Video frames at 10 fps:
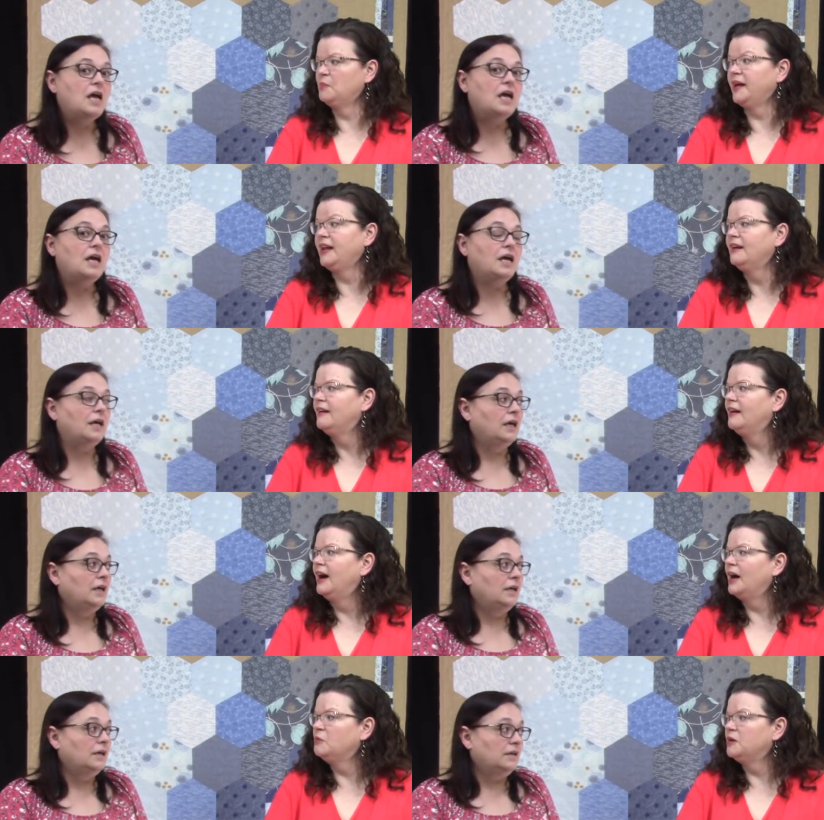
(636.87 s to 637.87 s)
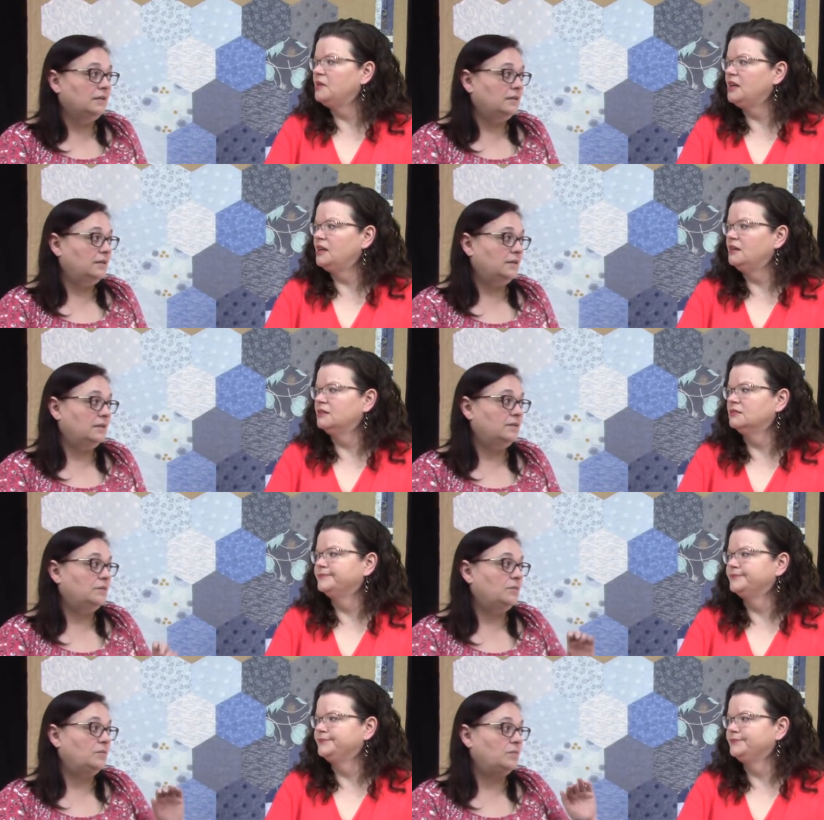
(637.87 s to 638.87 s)
Speaker 1: but I want to be
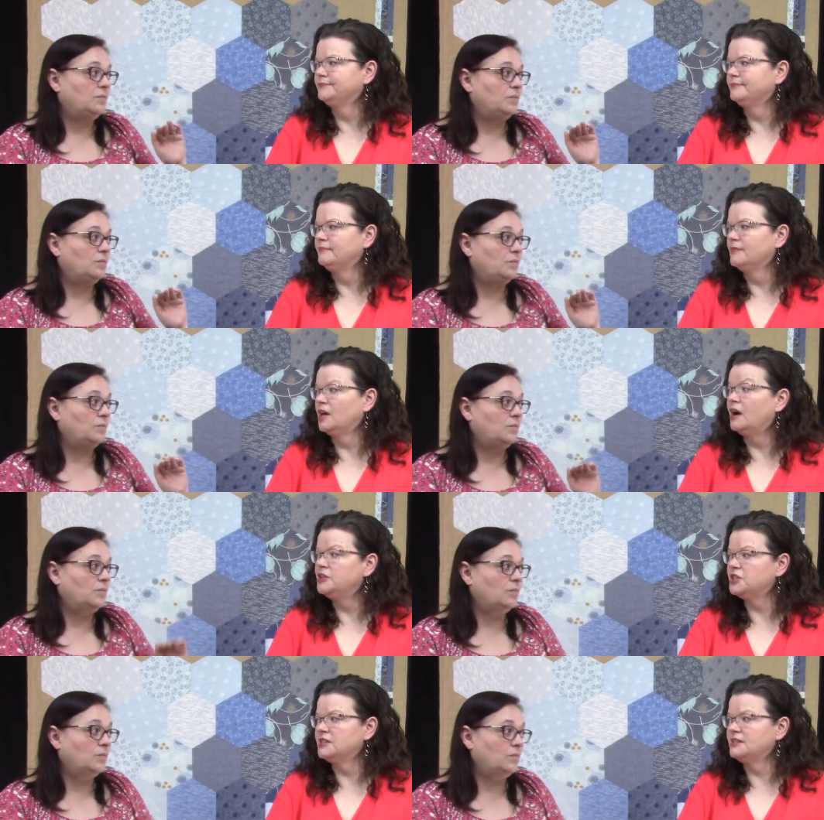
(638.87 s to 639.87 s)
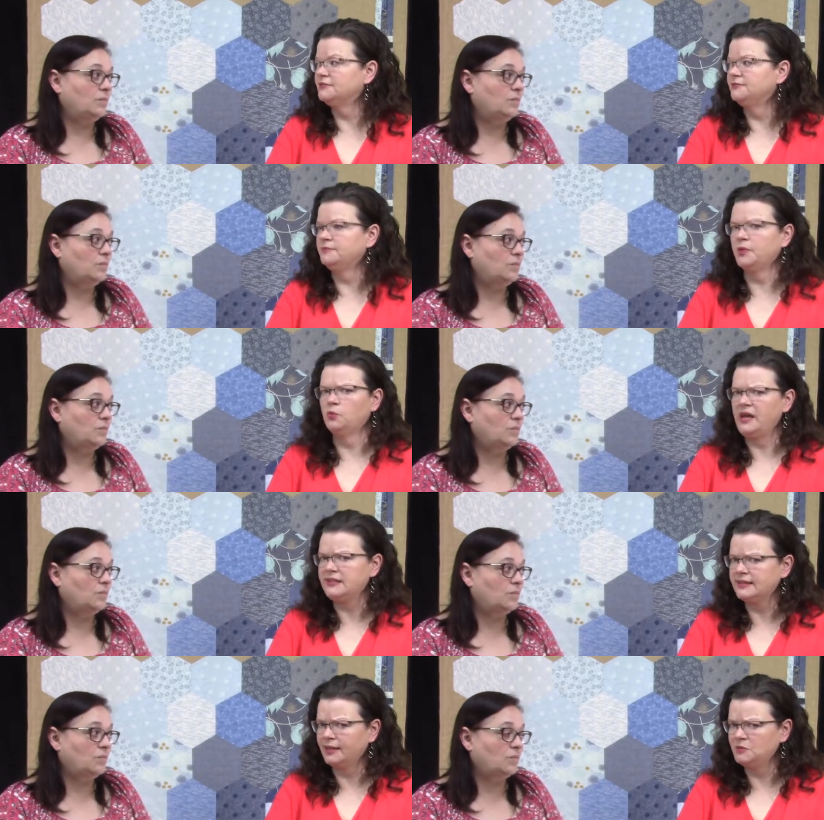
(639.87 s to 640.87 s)
conscious of the
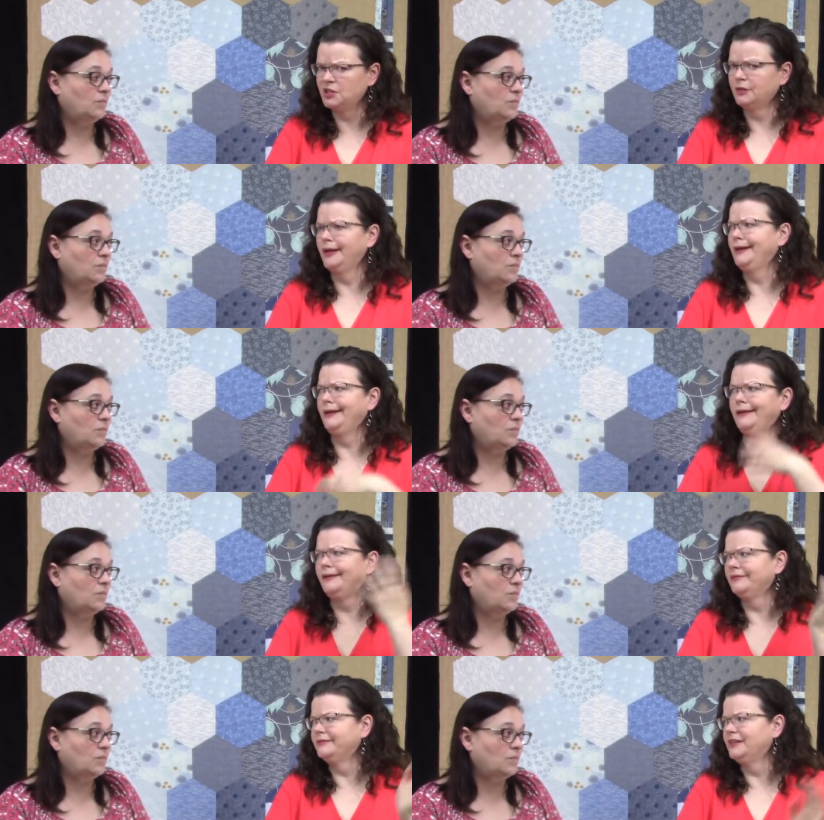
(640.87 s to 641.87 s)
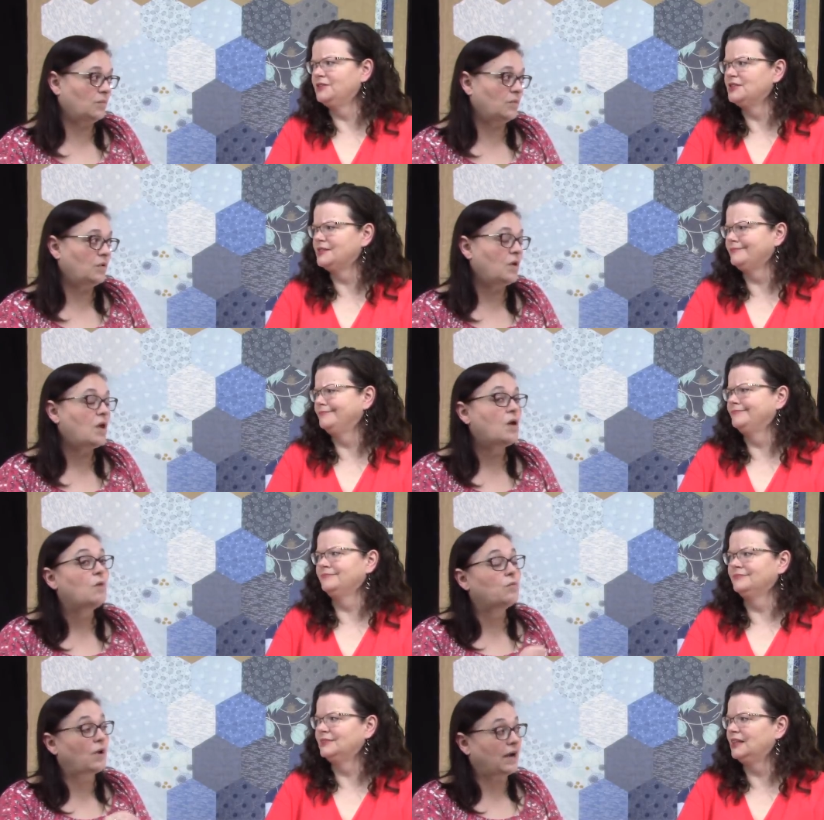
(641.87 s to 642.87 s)
waste that I'm generating and, and just.
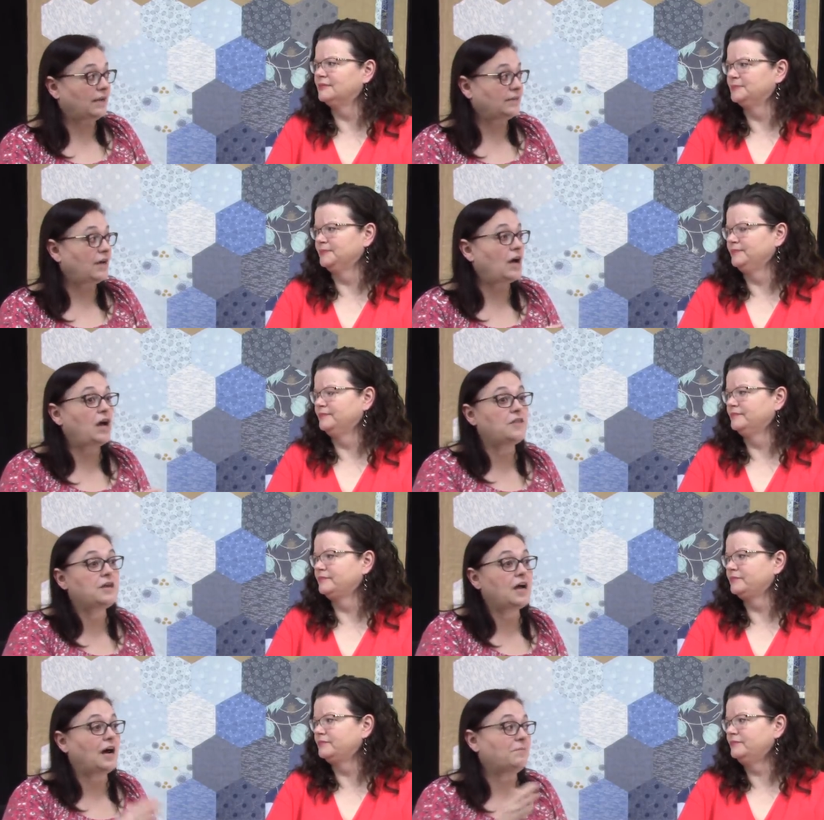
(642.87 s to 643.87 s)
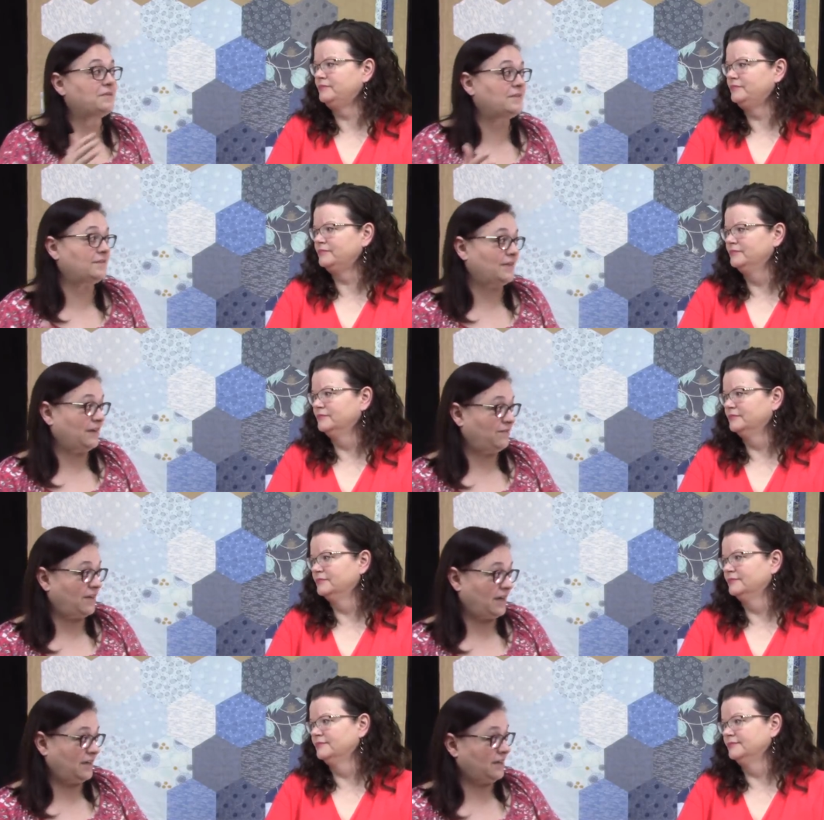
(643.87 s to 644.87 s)
Speaker 2: Right. The opposite side of
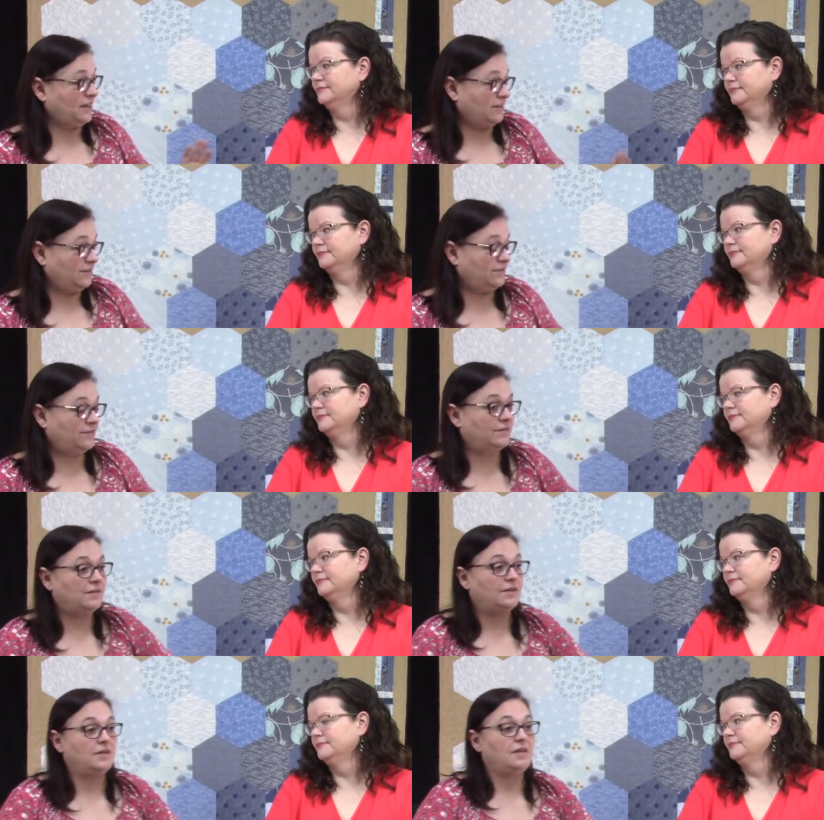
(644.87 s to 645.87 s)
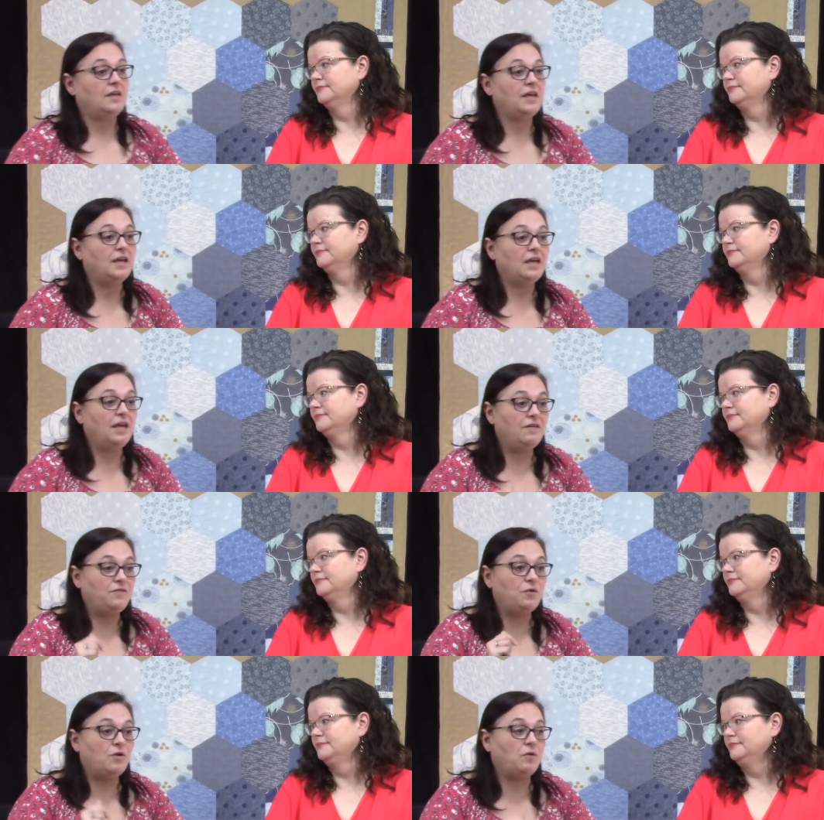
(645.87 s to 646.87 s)
that uh-huh. is mm-hmm.
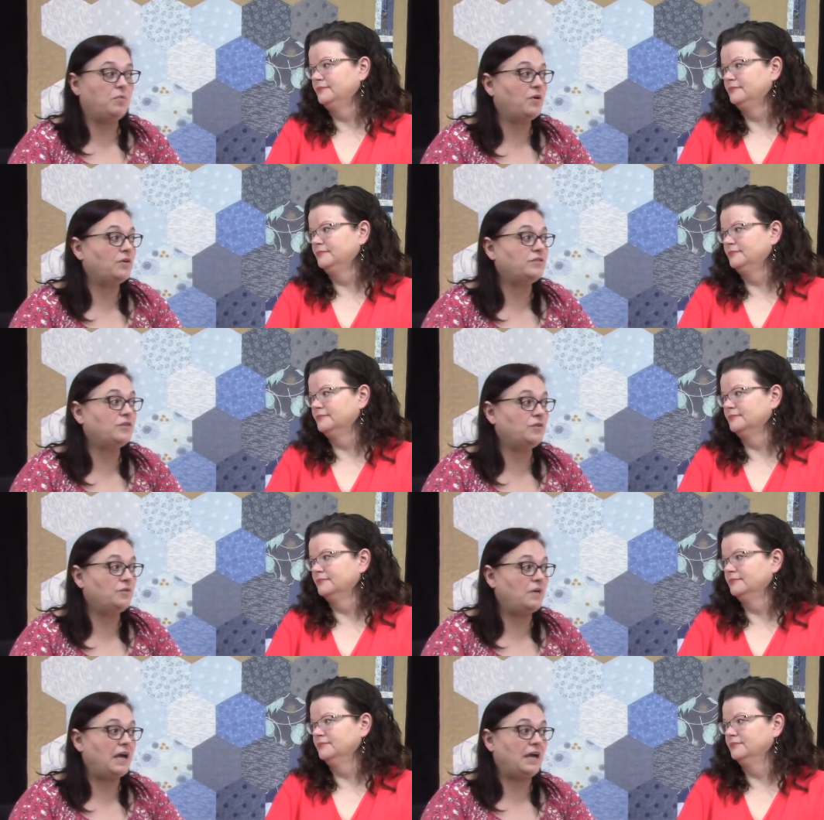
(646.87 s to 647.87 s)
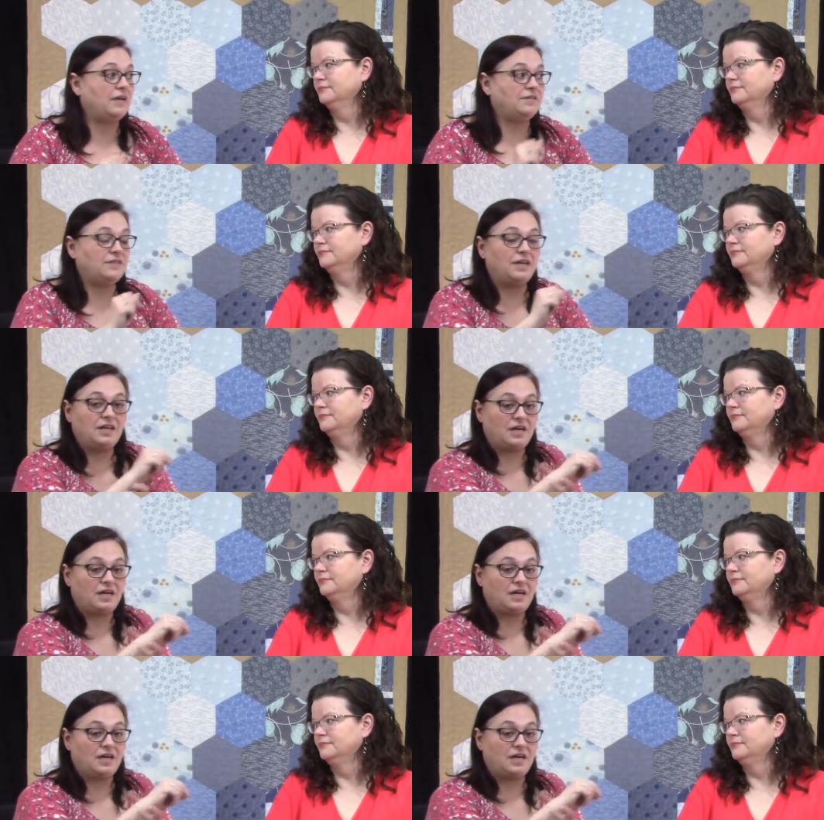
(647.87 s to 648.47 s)
if you're a person who has any